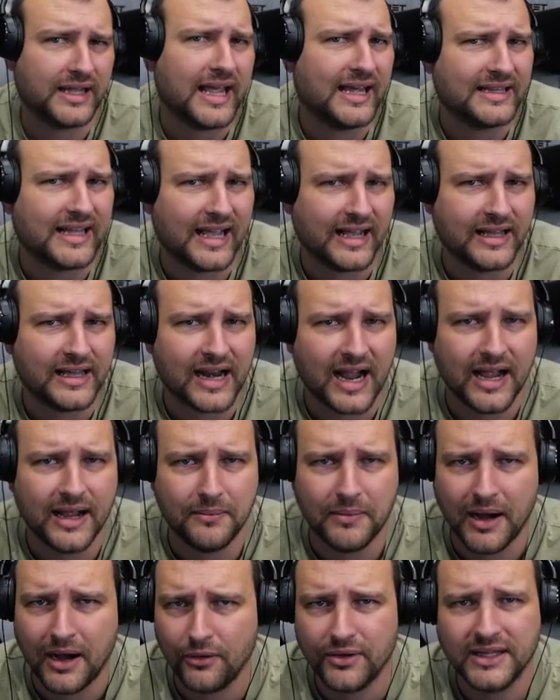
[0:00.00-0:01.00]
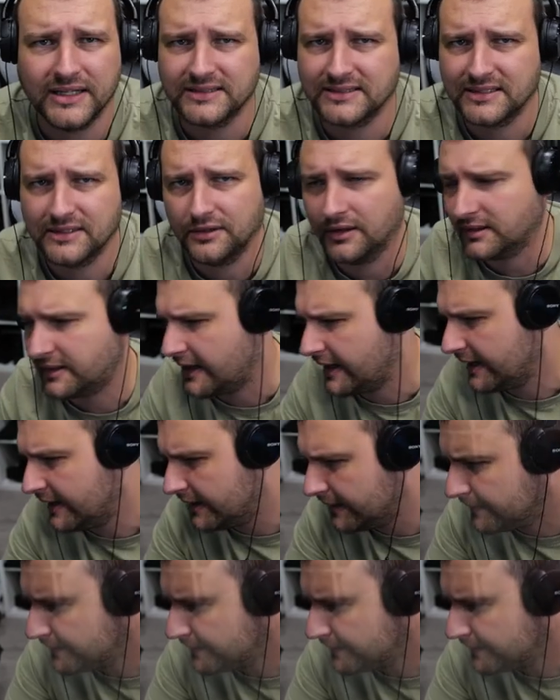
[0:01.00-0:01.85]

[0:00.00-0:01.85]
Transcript: Can I cry about this? Not really.